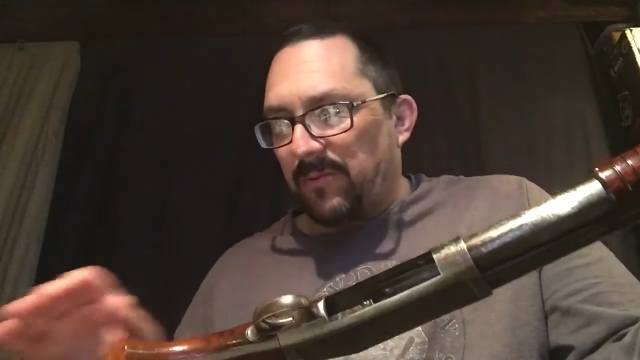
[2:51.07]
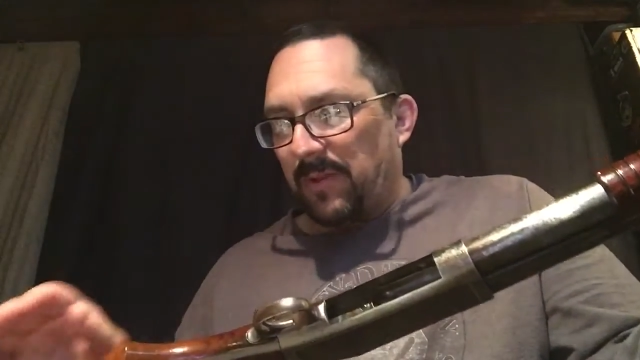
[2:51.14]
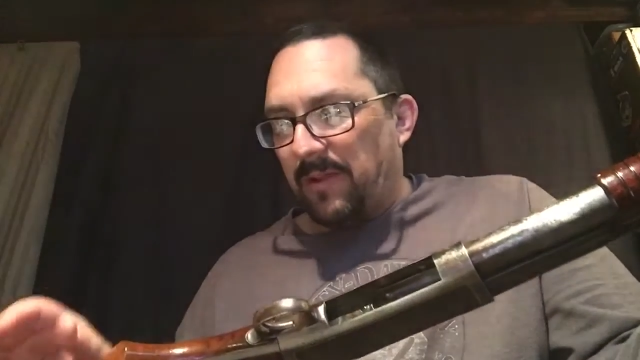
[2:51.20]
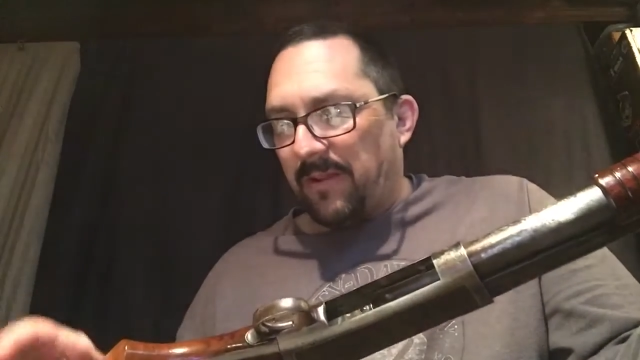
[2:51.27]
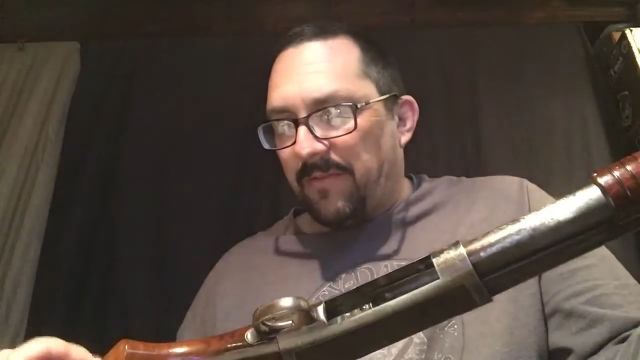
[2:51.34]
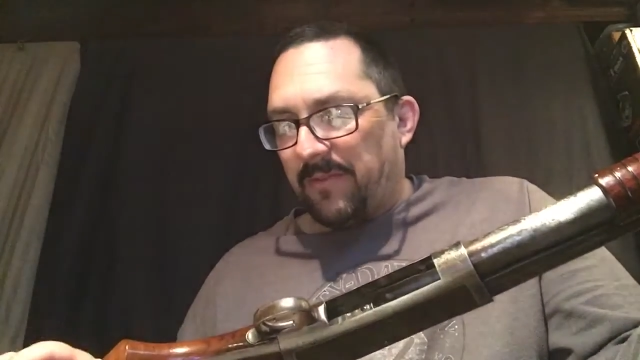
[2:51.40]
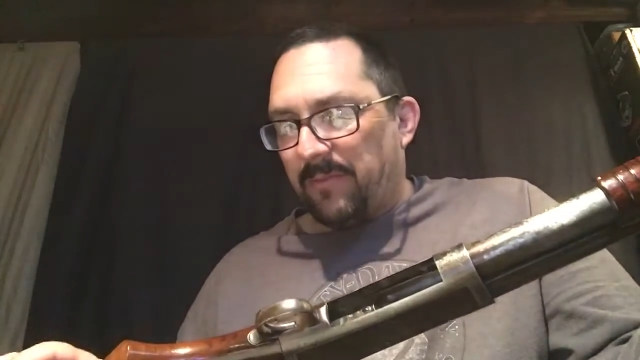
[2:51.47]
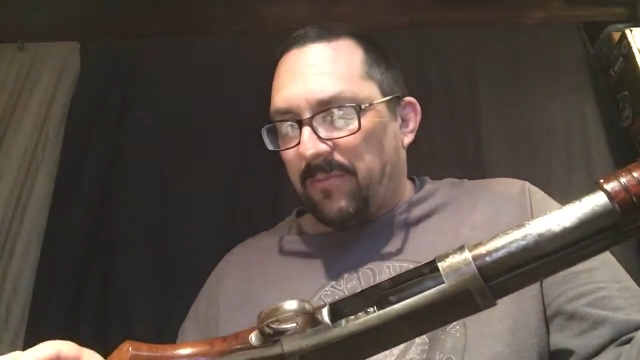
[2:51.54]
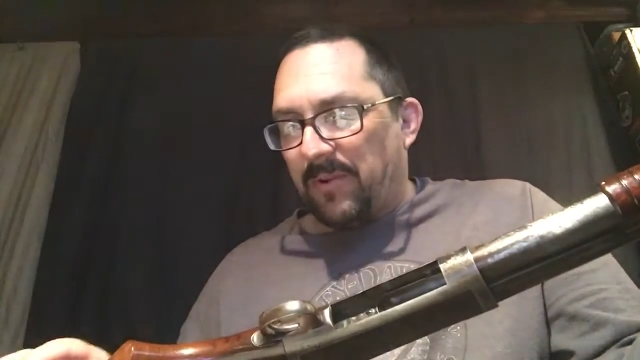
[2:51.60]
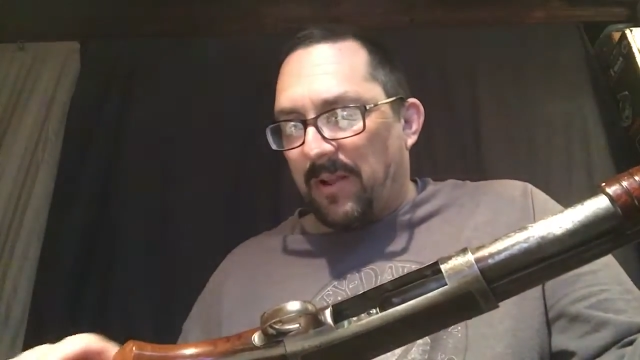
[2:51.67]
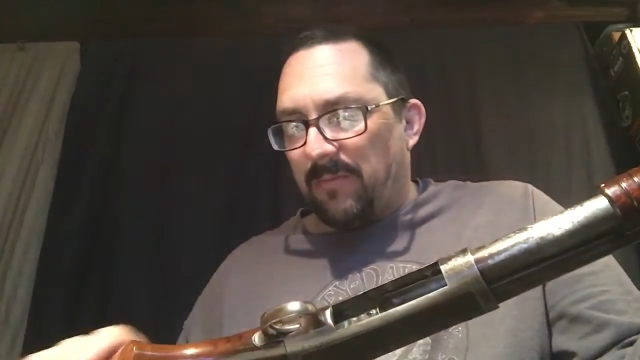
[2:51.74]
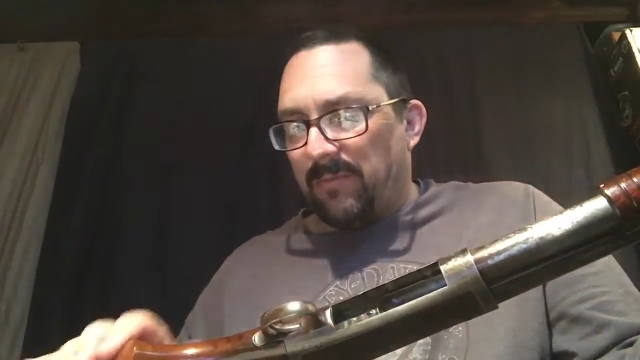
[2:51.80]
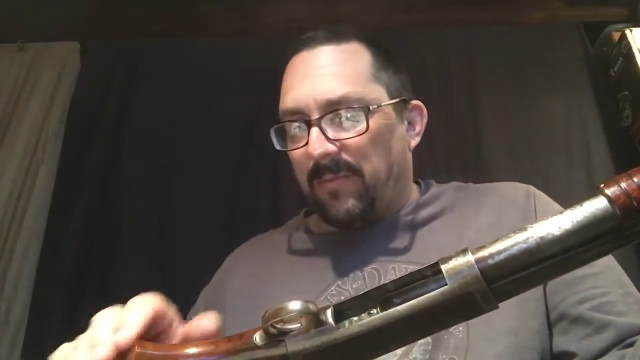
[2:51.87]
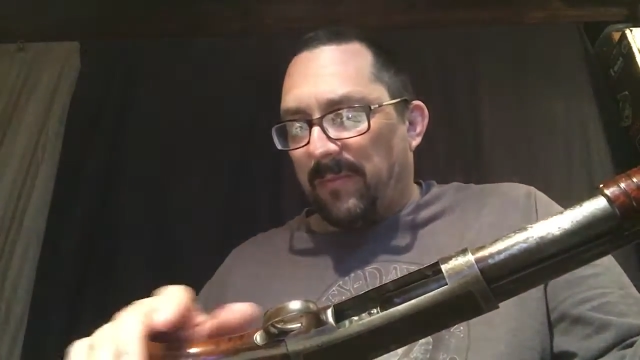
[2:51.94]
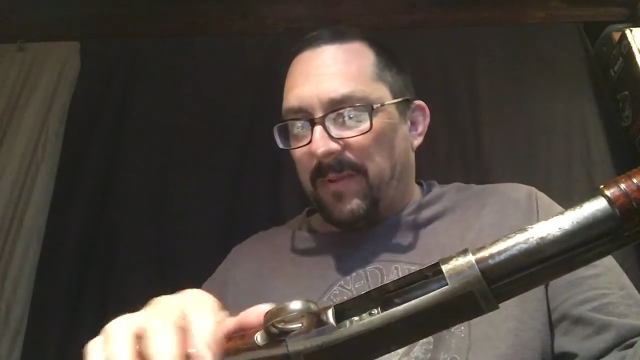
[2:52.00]
without having a
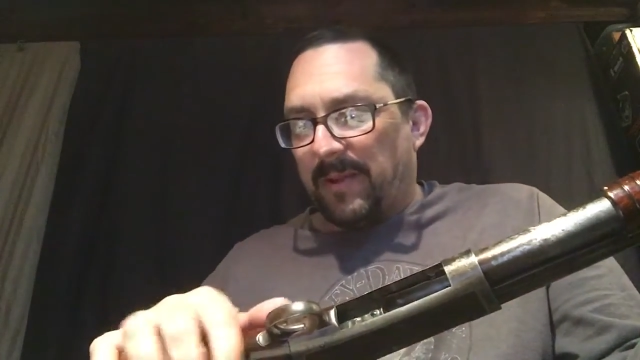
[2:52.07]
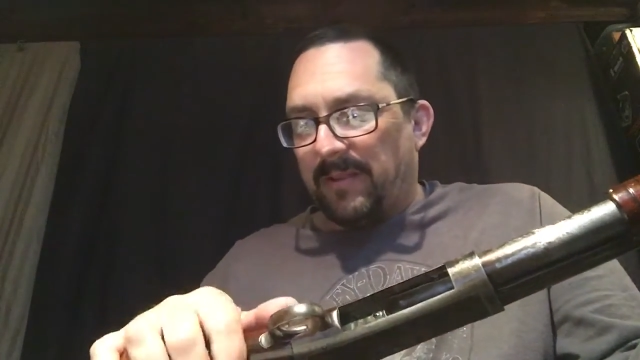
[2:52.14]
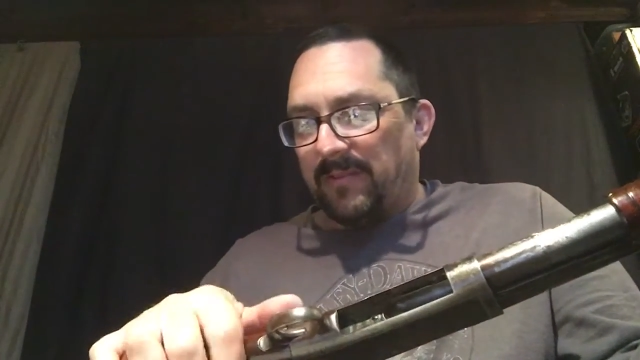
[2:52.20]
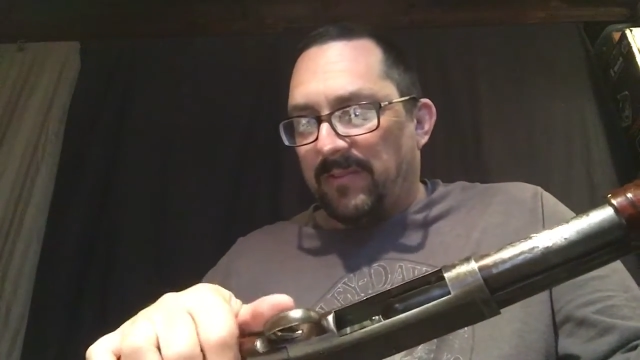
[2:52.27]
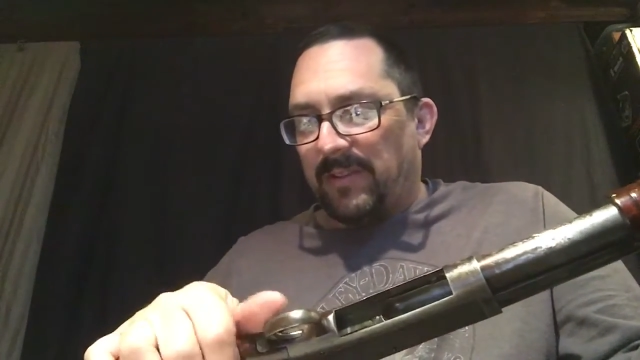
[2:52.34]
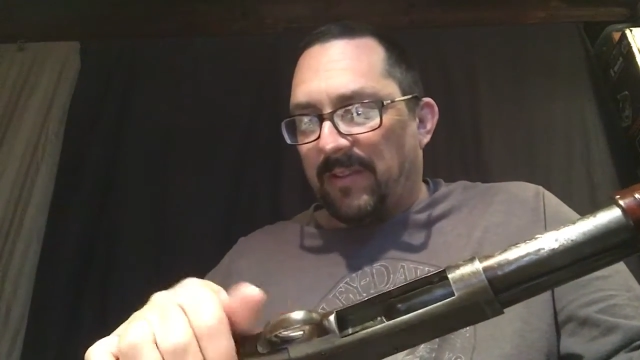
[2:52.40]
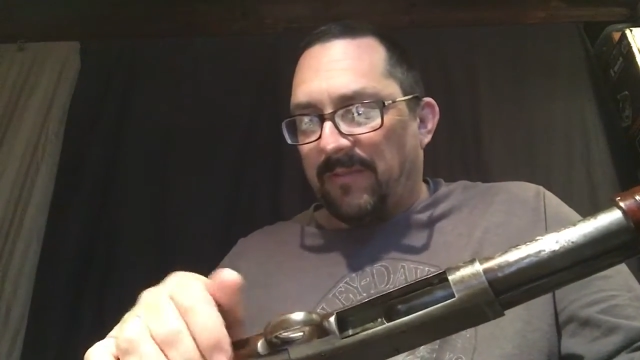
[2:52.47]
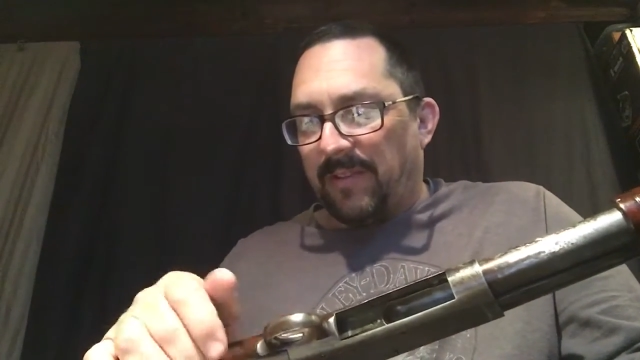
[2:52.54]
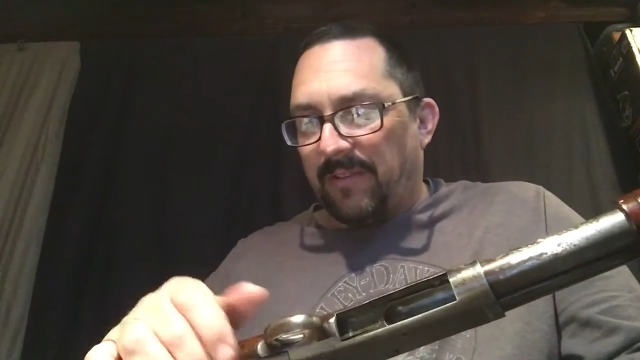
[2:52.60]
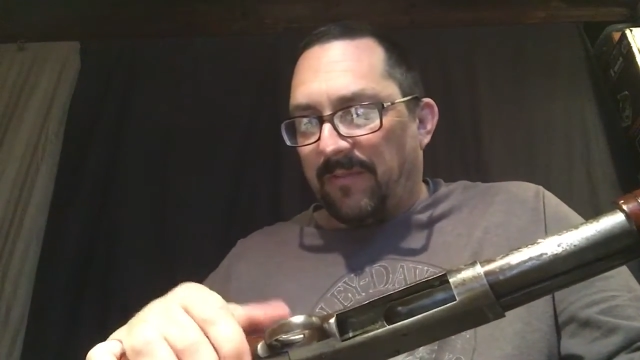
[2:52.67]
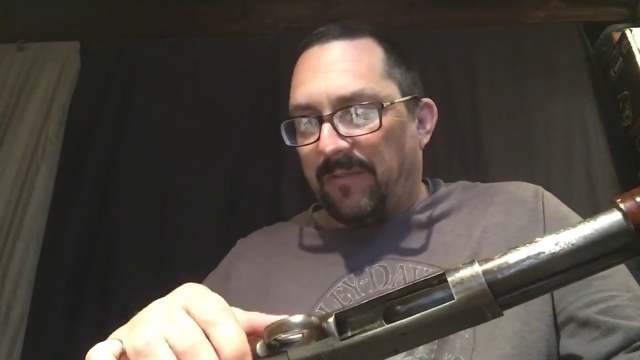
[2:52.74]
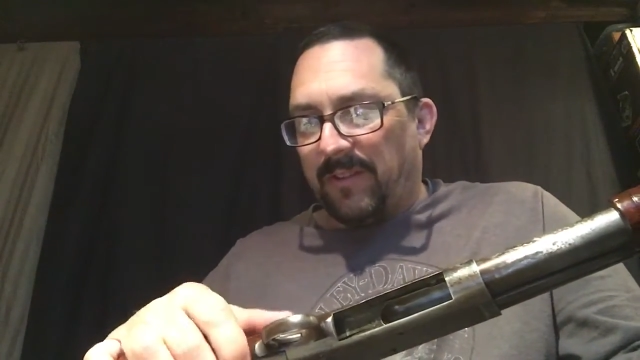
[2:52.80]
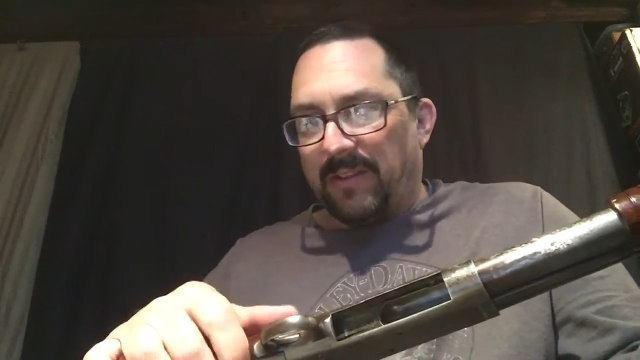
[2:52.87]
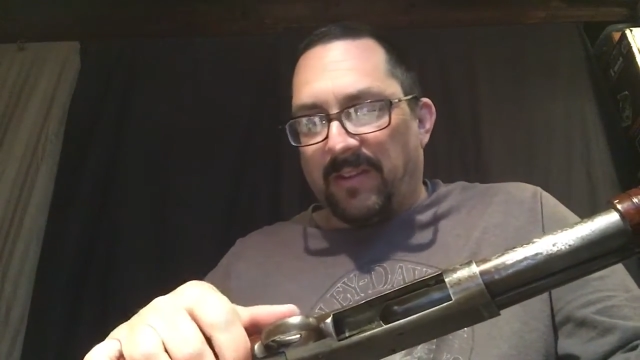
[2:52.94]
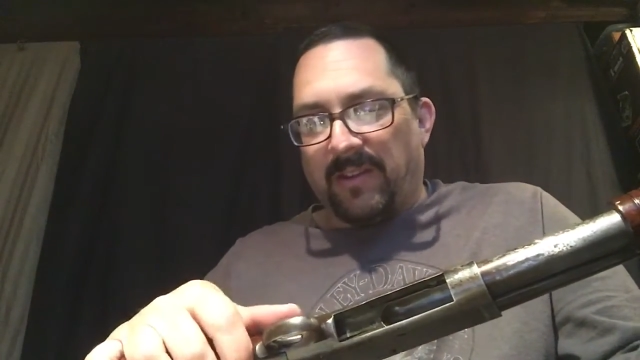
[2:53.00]
problem. I might just have that
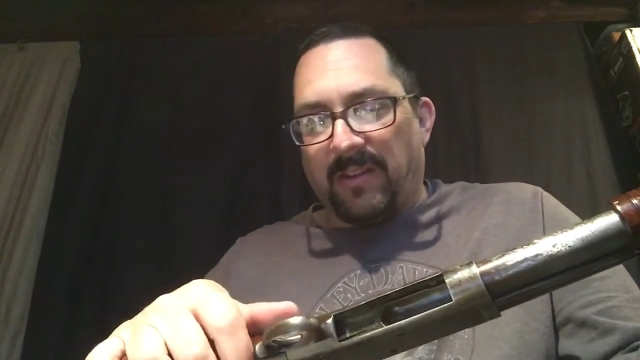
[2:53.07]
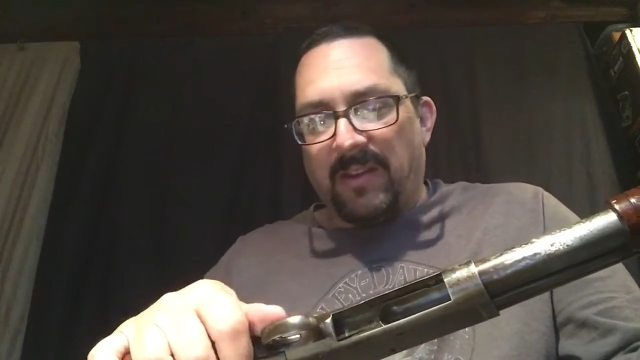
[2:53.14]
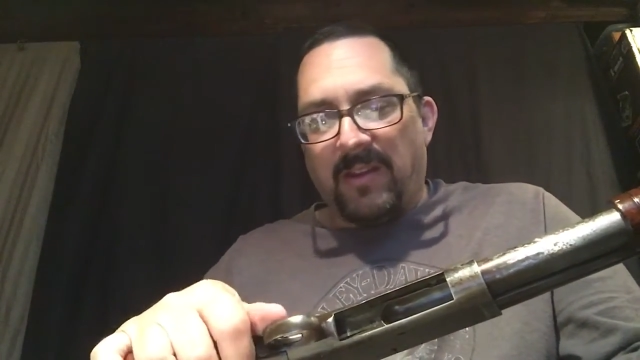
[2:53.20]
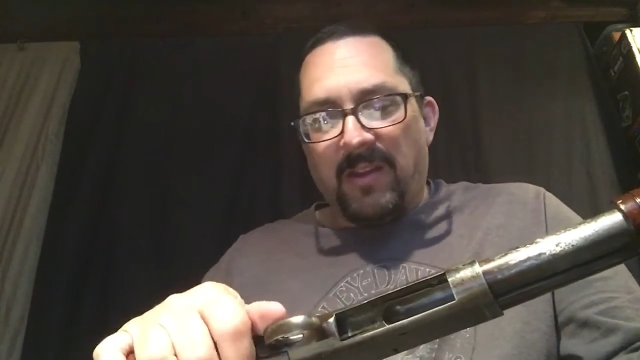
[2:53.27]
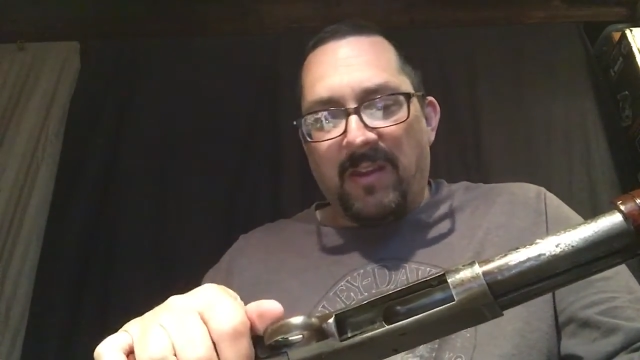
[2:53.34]
feeling.